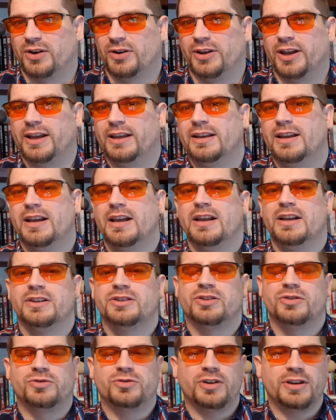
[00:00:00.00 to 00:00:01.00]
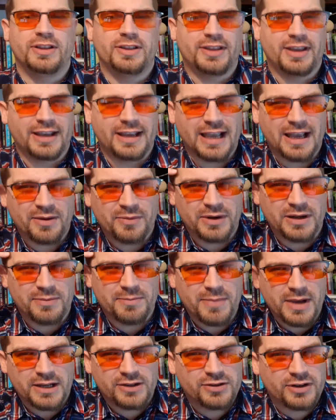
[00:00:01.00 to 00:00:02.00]
Okay, so try and think how many
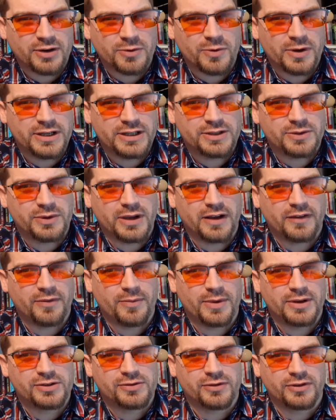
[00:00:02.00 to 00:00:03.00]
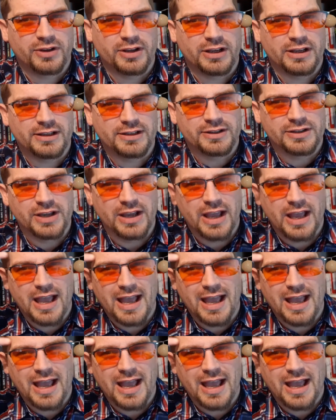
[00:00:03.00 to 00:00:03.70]
metric ways do we have of measuring things